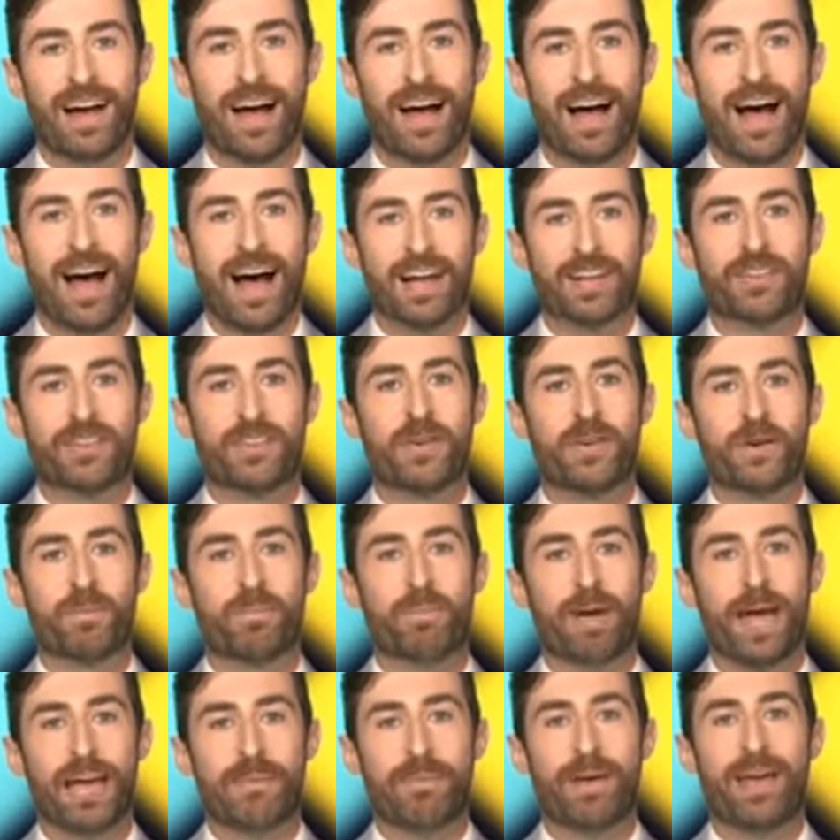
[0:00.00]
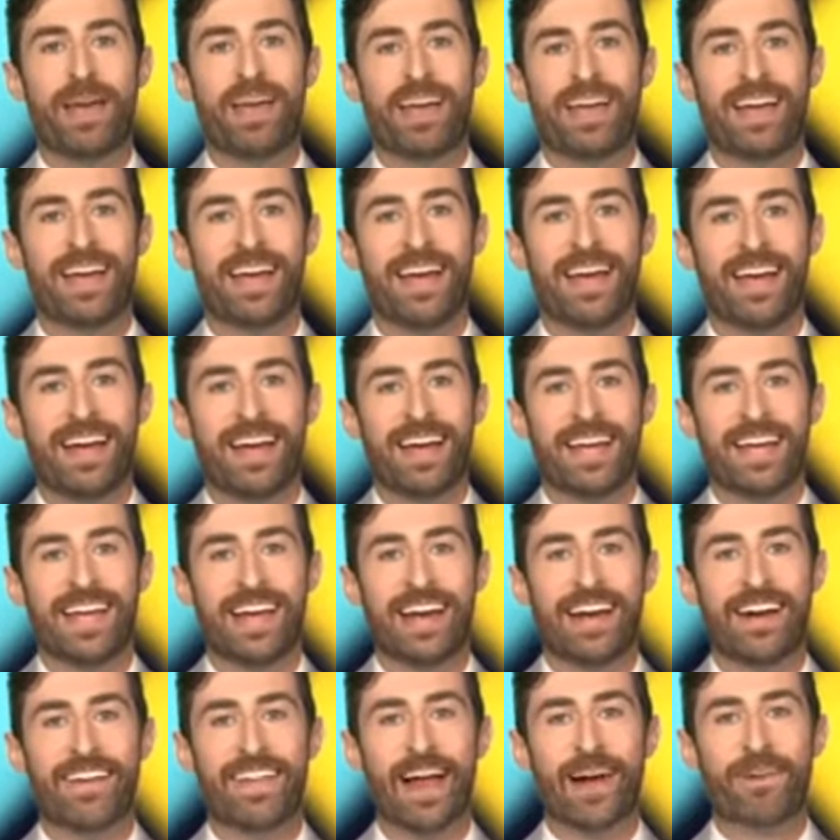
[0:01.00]
Achtung, baby!
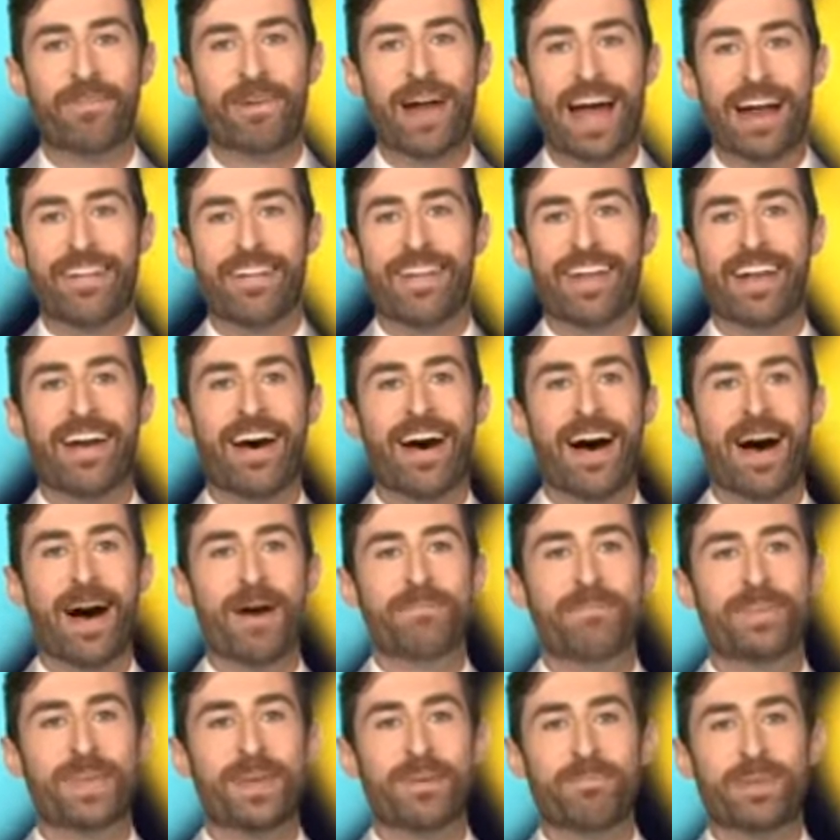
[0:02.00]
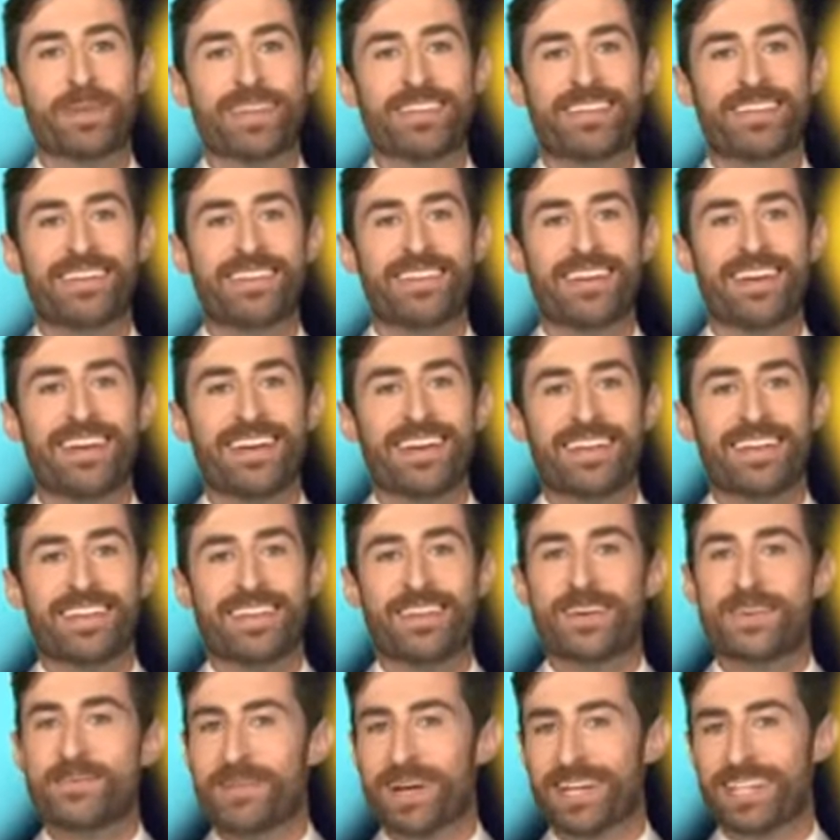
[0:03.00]
You hear that rattle and hum? You miss
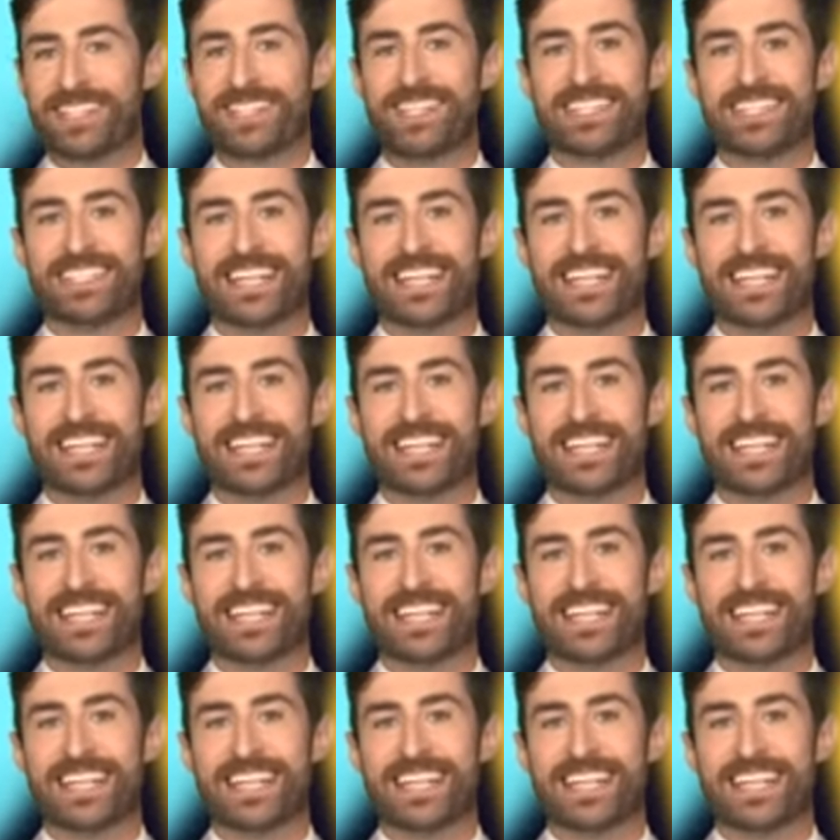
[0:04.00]
too much these